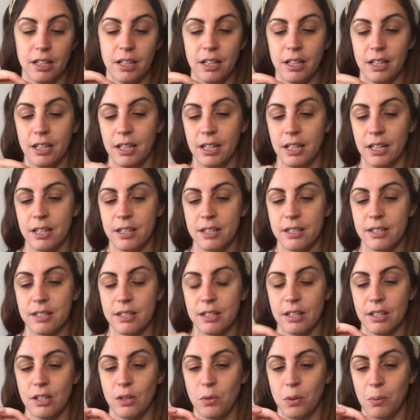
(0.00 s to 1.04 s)

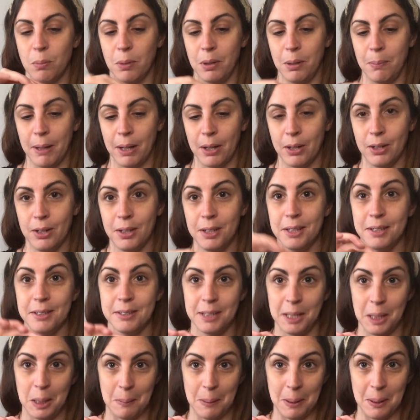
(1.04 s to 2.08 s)
you can put it back on,
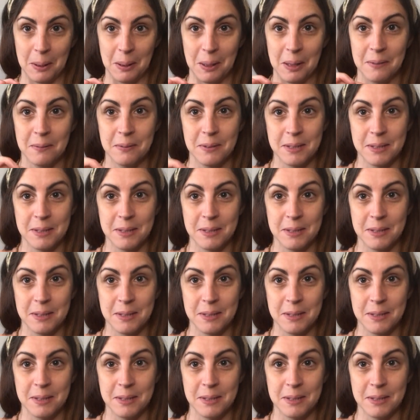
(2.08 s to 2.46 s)
take it back off.